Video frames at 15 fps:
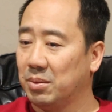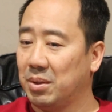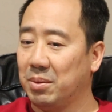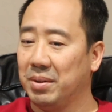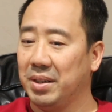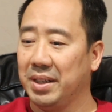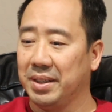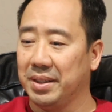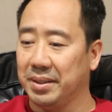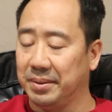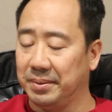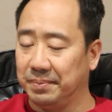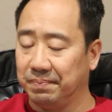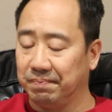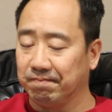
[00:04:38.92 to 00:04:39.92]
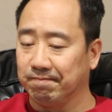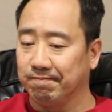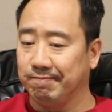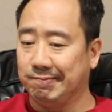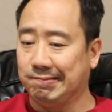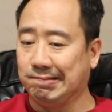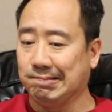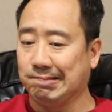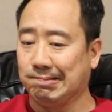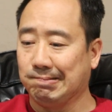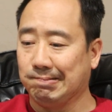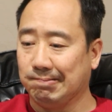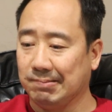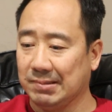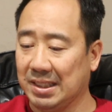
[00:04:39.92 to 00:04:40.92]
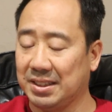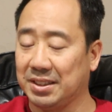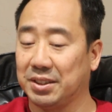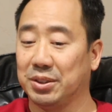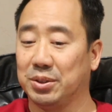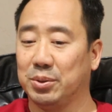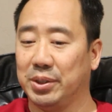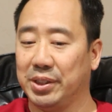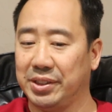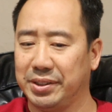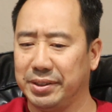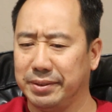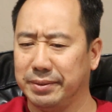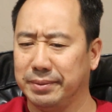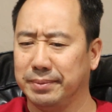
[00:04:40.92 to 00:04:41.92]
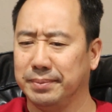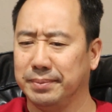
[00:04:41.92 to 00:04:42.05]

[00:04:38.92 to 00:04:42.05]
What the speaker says: Where would I go? That's a good question.